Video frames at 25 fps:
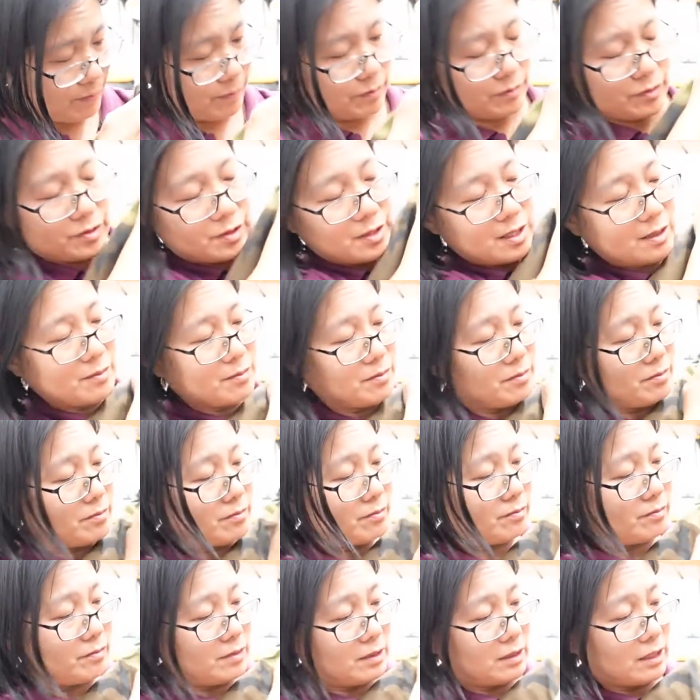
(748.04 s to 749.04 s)
Some
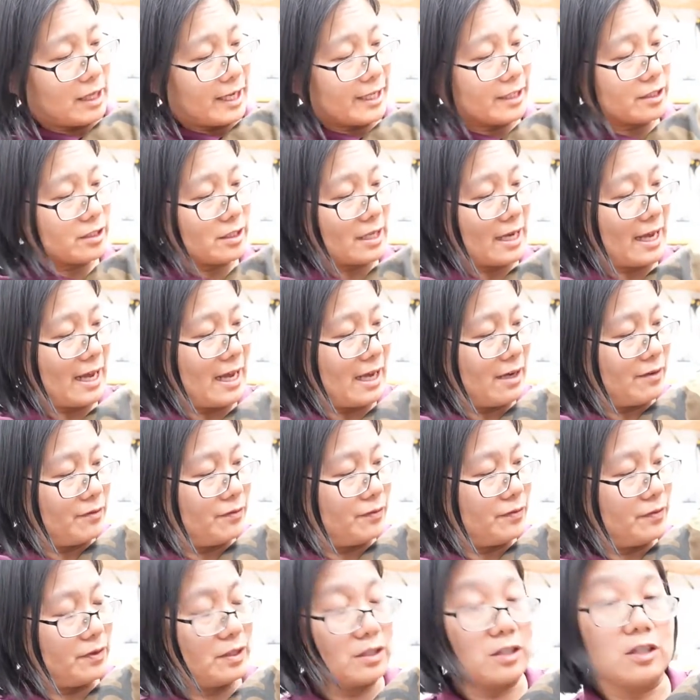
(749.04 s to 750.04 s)
like to
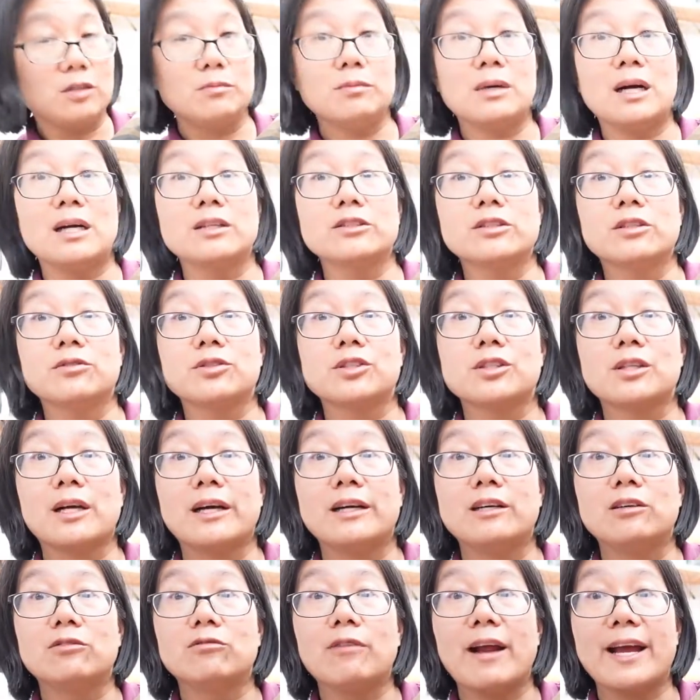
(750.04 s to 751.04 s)
have the commando
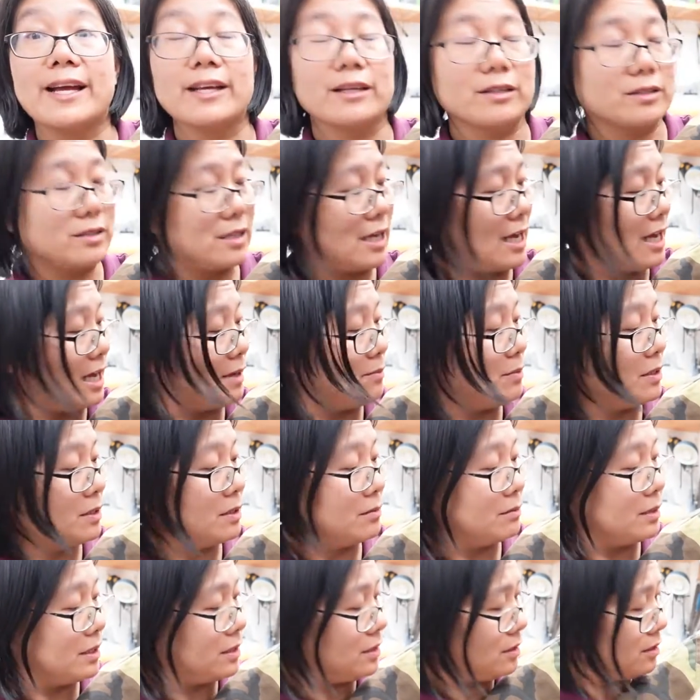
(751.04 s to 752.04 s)
style rank tab in
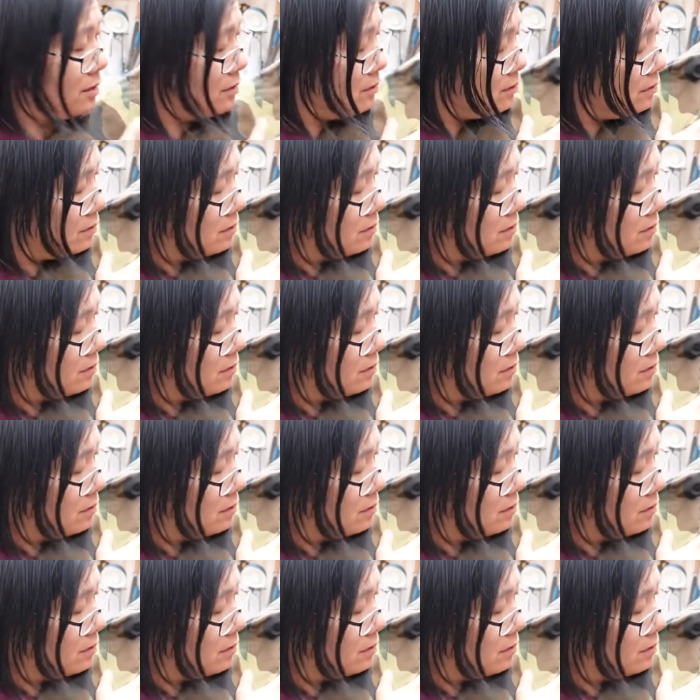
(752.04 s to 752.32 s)
the middle.